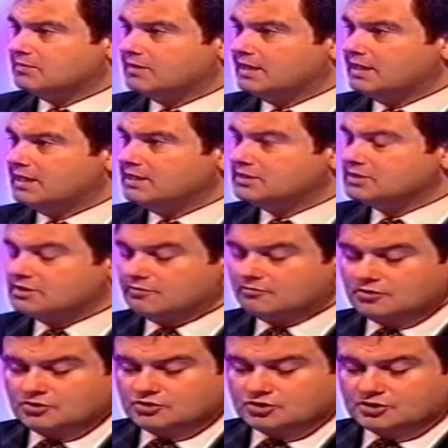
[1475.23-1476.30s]
the way it is, the
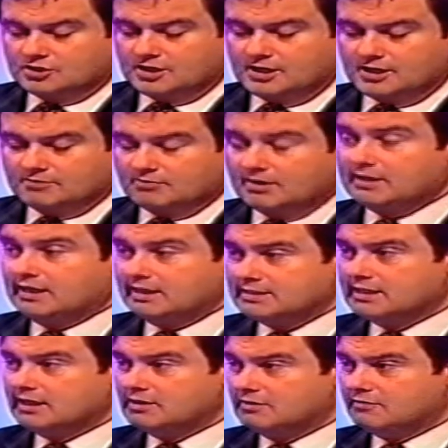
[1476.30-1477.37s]
future there. Right, I'll
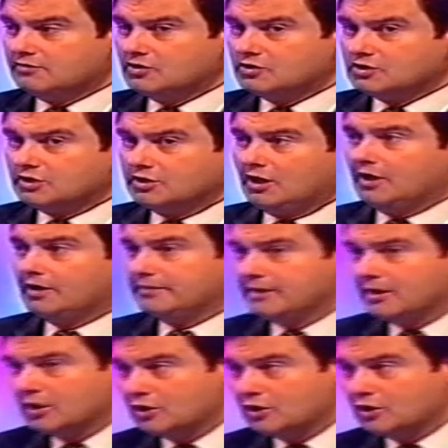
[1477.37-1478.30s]
tell you the future now.